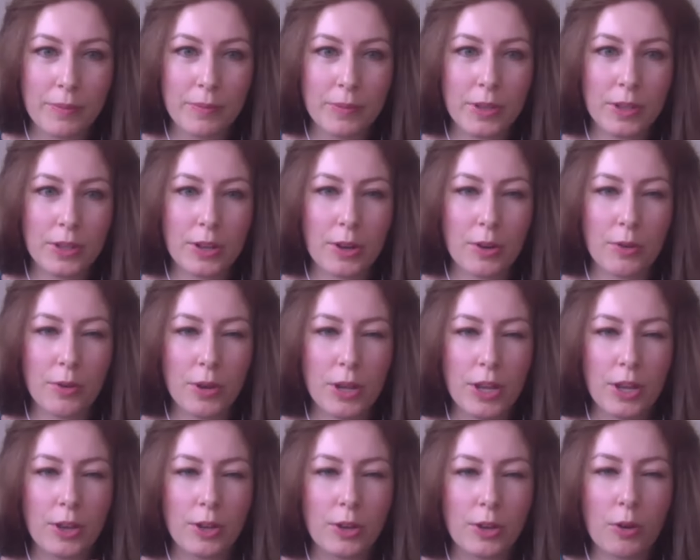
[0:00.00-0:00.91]
you know,
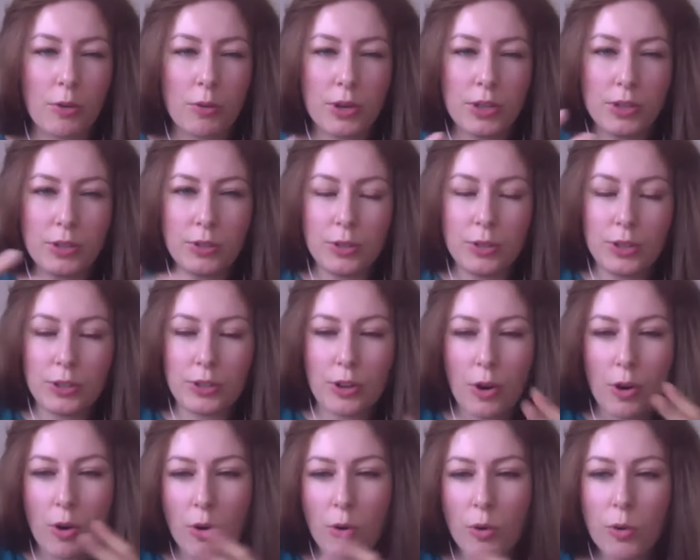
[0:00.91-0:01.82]
go into your
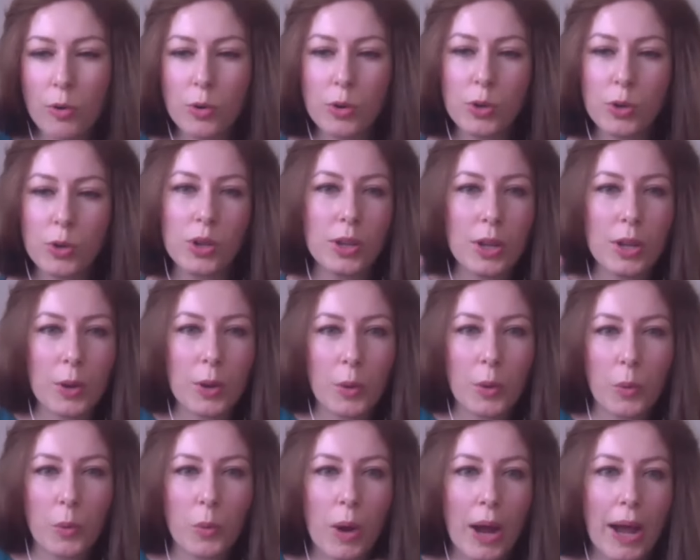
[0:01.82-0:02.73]
own
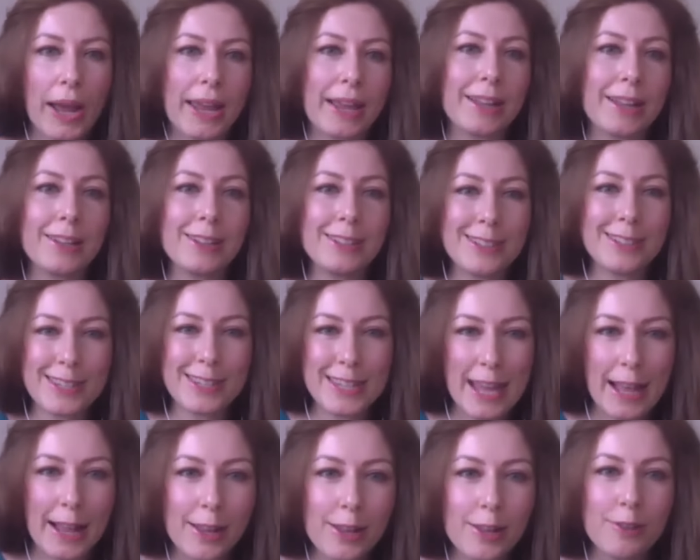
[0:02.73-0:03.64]
wild
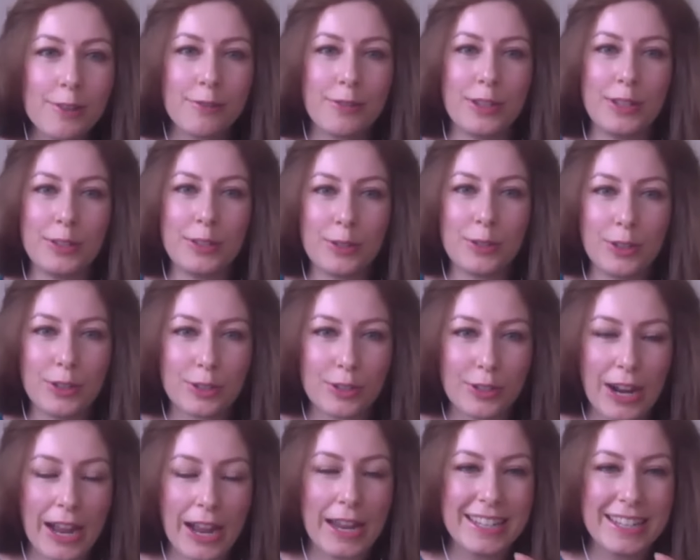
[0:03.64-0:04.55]
self, into
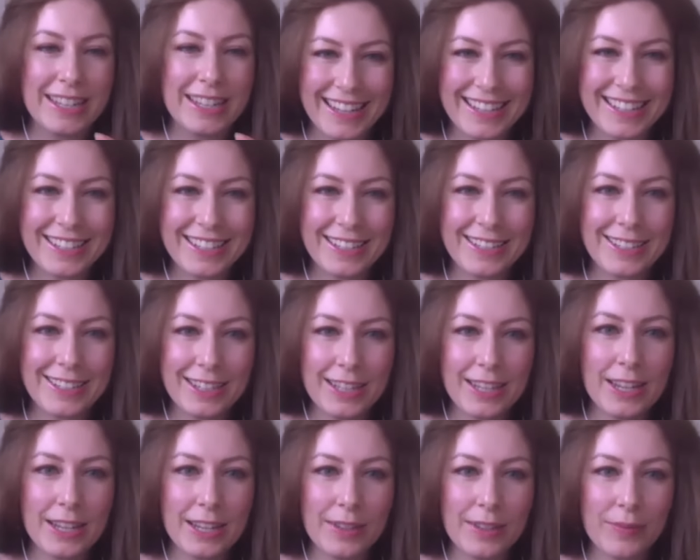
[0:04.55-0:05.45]
your
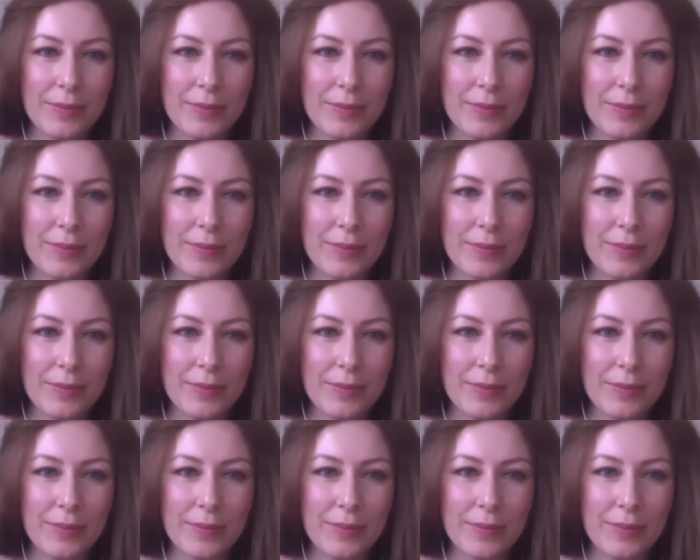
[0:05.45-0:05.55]
identity,